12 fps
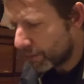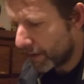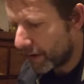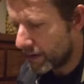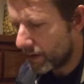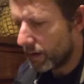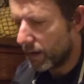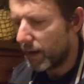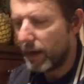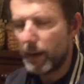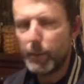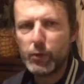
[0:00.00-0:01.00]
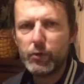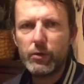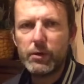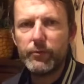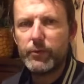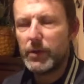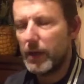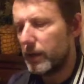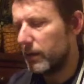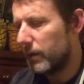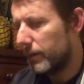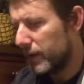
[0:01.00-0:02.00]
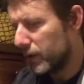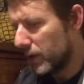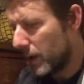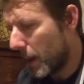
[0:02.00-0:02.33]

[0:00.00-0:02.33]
depends on how much drugs you've taken, I imagine.